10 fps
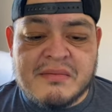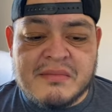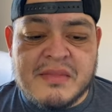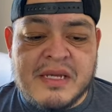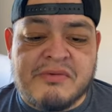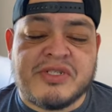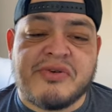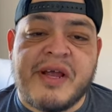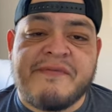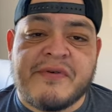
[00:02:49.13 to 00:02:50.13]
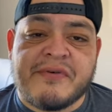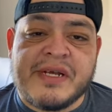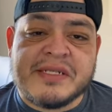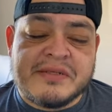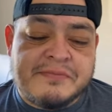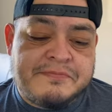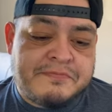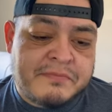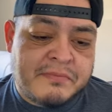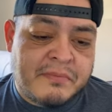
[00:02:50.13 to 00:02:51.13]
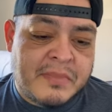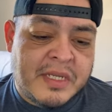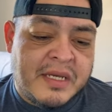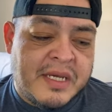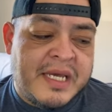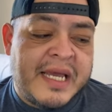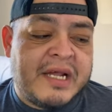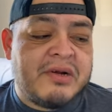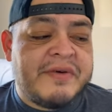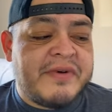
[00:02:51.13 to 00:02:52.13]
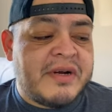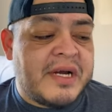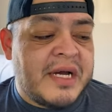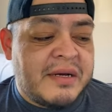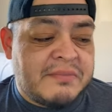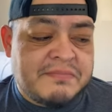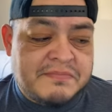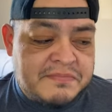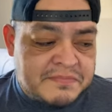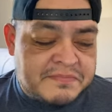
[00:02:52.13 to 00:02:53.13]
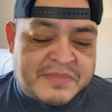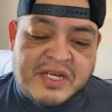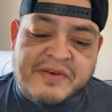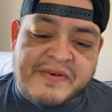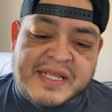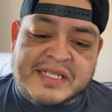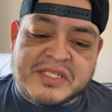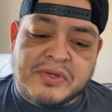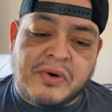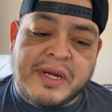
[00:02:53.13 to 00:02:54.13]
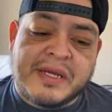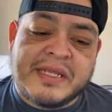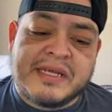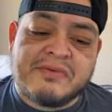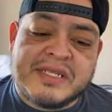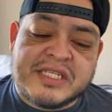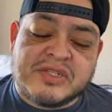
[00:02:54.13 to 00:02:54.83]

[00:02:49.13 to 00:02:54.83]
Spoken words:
he was great for a reason. I'll never I'll never forget this story. And then this is